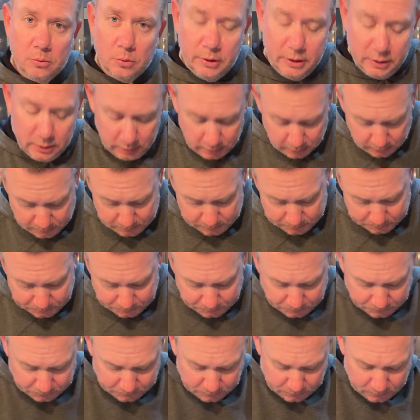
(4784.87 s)
we'll eat a little.
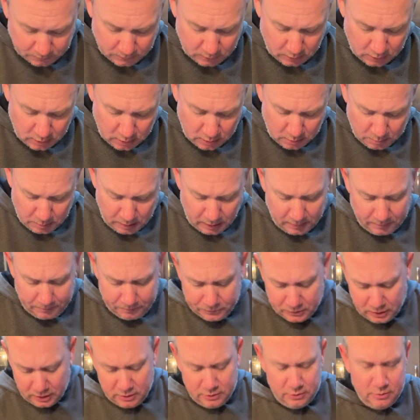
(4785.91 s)
But yeah,
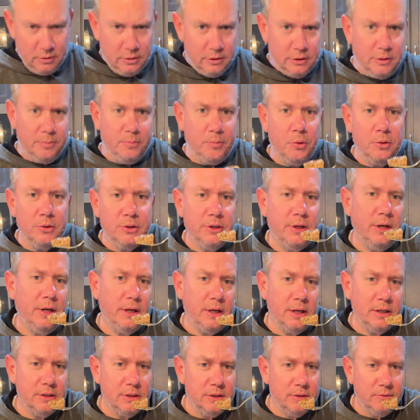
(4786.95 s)
thanks for the support tonight,
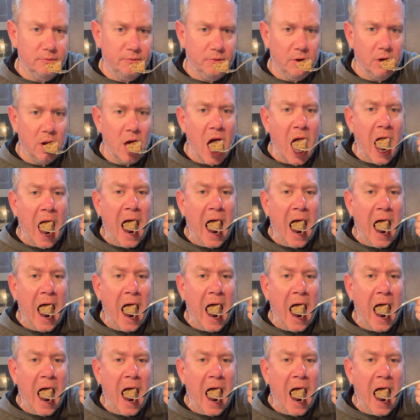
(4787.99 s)
guys. This is fun.